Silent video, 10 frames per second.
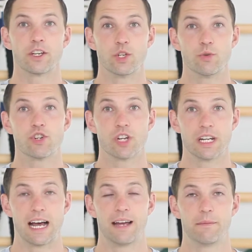You
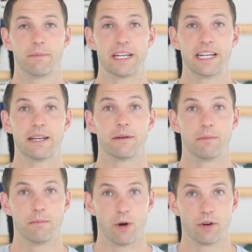should not be
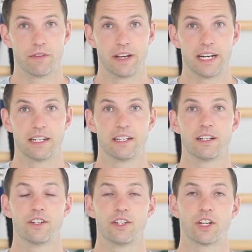motivated
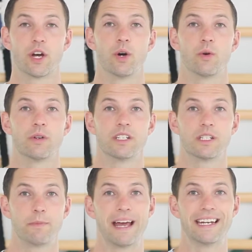to go
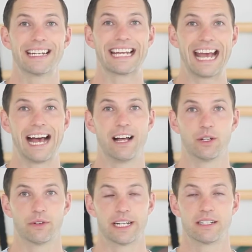spend
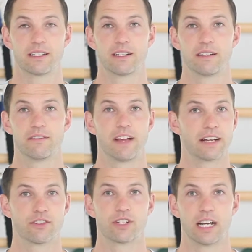calories
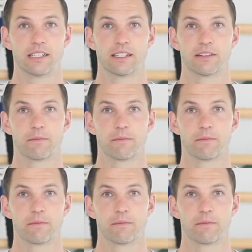exercising.